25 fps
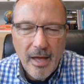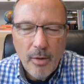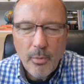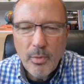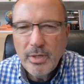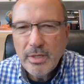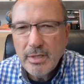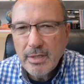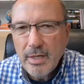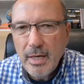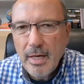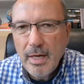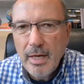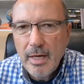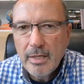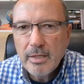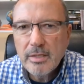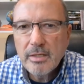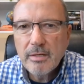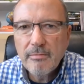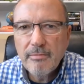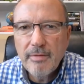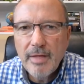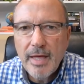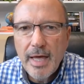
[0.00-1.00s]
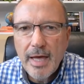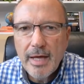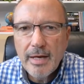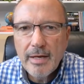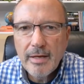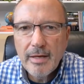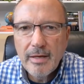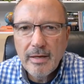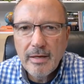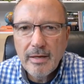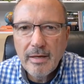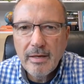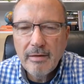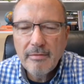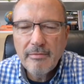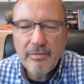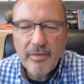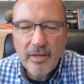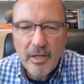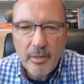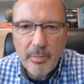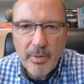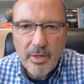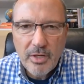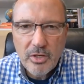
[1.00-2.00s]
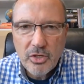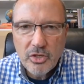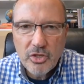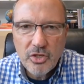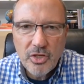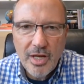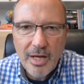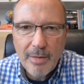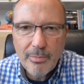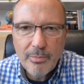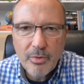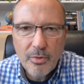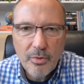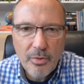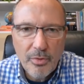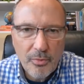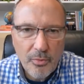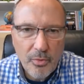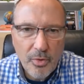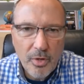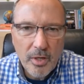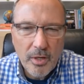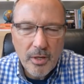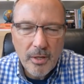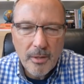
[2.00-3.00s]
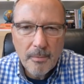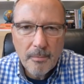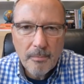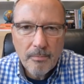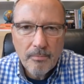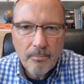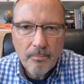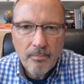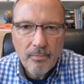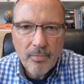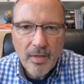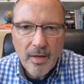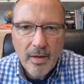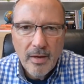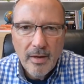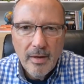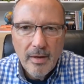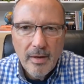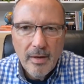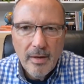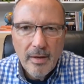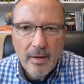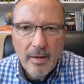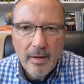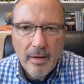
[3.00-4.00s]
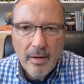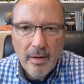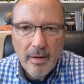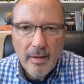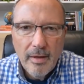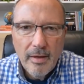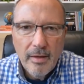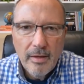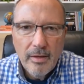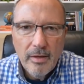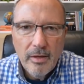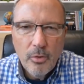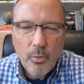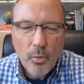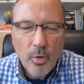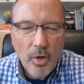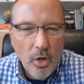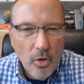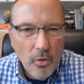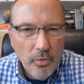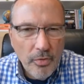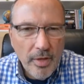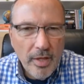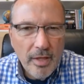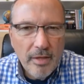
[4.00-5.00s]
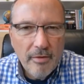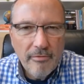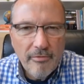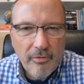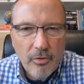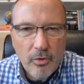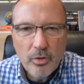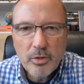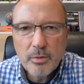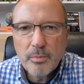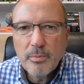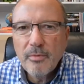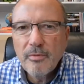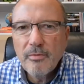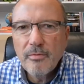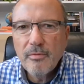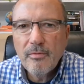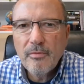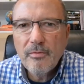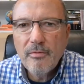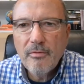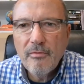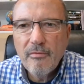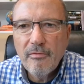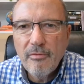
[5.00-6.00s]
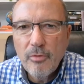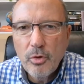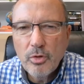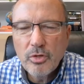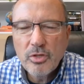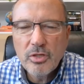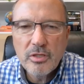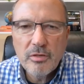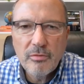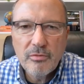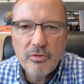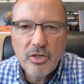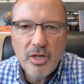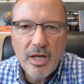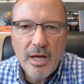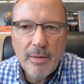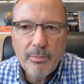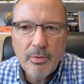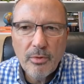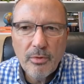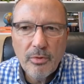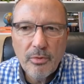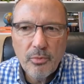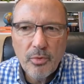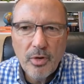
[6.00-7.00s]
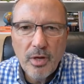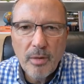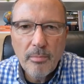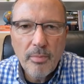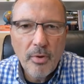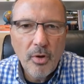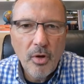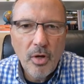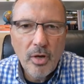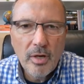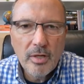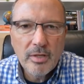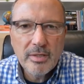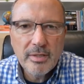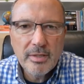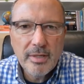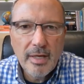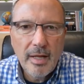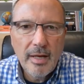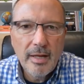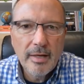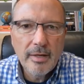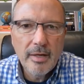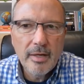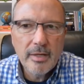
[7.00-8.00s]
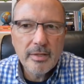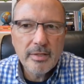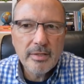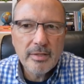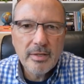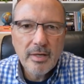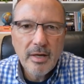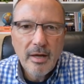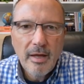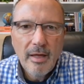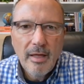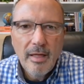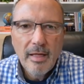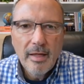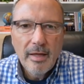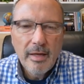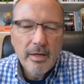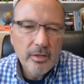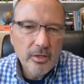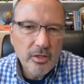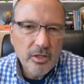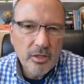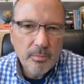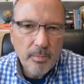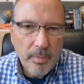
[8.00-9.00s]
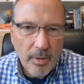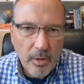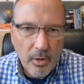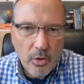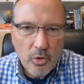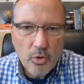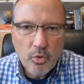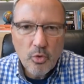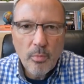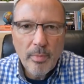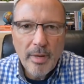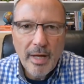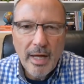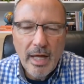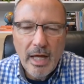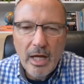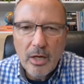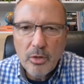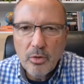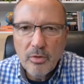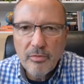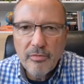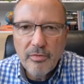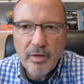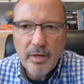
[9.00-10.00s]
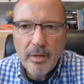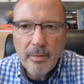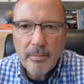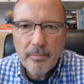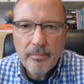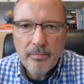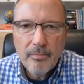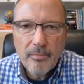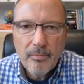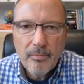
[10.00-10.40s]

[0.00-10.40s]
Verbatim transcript: We see hints of that in Philippians chapter 3. You will note that the first verses of chapter 3, Paul is telling us his spiritual biography,